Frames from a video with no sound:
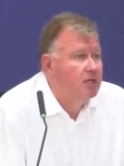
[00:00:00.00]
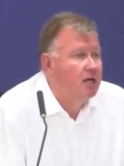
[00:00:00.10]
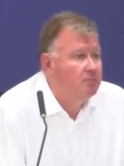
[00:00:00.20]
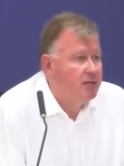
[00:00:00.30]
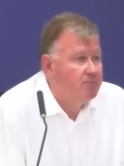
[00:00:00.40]

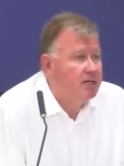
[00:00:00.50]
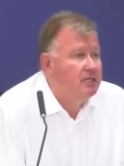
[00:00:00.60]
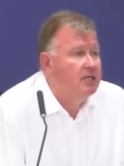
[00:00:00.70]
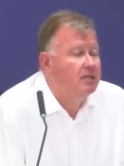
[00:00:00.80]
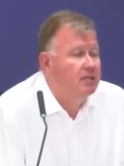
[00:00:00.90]
had been
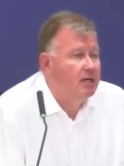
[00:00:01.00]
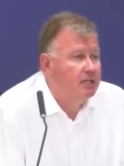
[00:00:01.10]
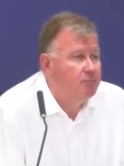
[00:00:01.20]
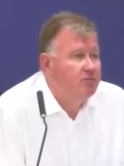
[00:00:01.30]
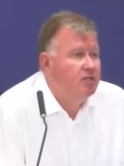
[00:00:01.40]
made and
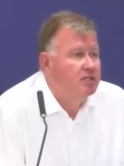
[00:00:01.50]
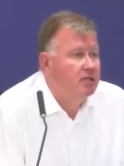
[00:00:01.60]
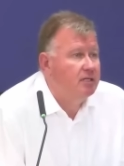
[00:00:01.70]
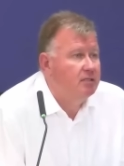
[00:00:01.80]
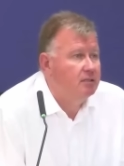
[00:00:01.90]
had been
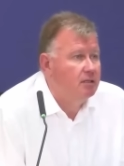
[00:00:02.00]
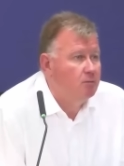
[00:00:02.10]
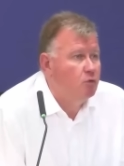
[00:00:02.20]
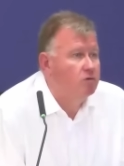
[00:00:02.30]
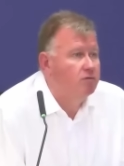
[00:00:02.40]
retained
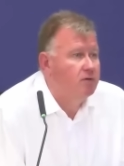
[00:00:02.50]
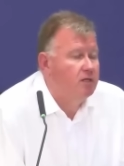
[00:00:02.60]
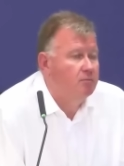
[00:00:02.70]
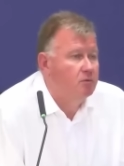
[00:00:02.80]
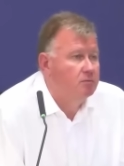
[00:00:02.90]
and were
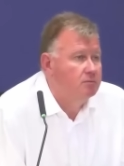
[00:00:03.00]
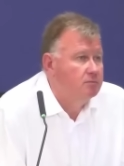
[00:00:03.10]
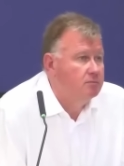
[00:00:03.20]
available.